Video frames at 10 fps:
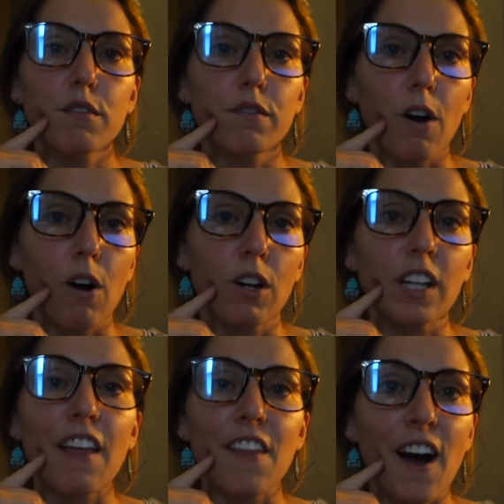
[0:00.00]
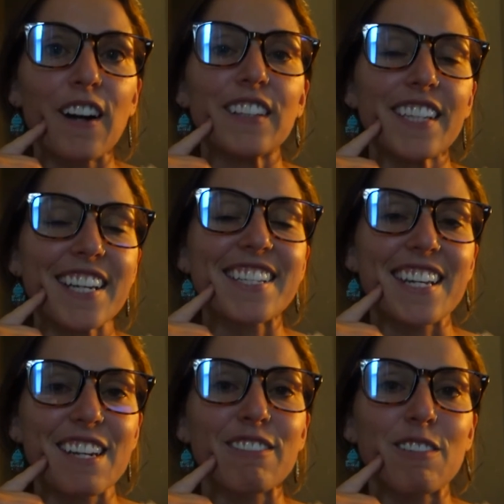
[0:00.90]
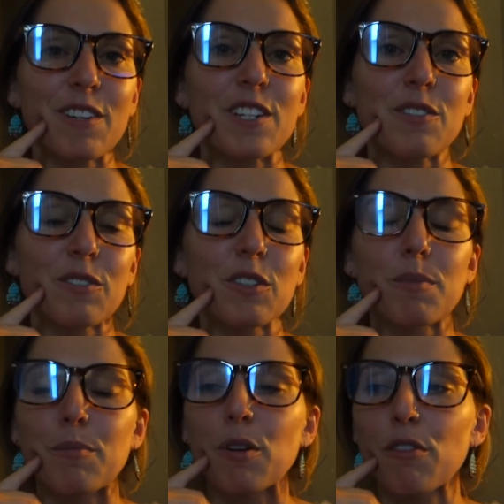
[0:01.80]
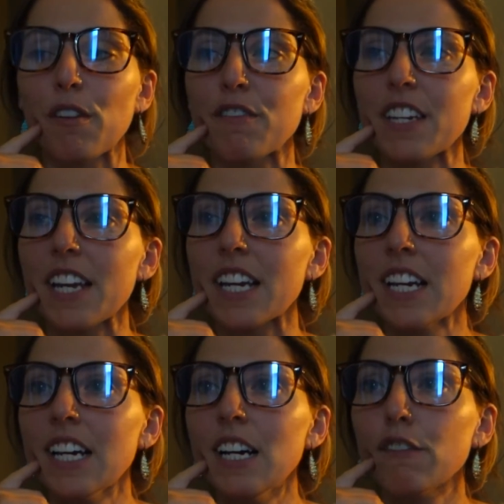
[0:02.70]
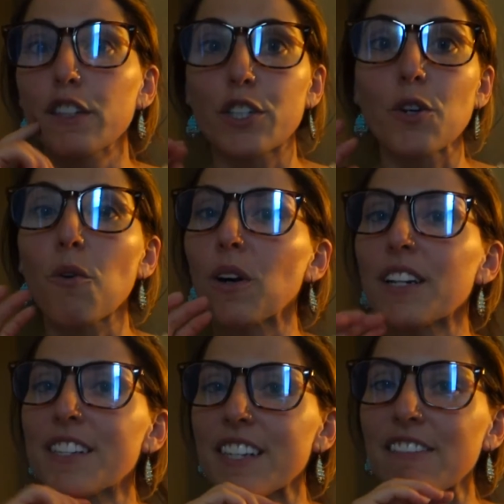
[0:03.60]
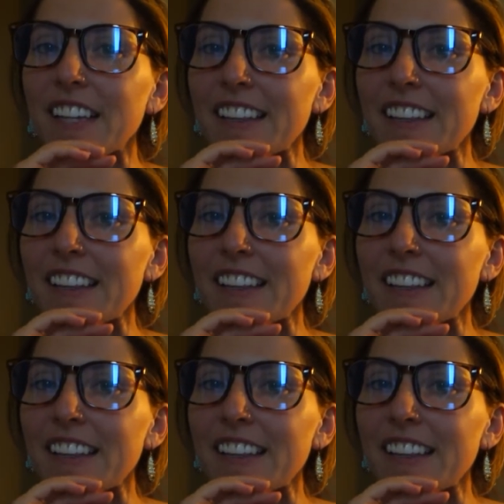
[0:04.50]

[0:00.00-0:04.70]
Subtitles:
fall and the holidays, I definitely want to do a little bit more thrifting for decor and stuff like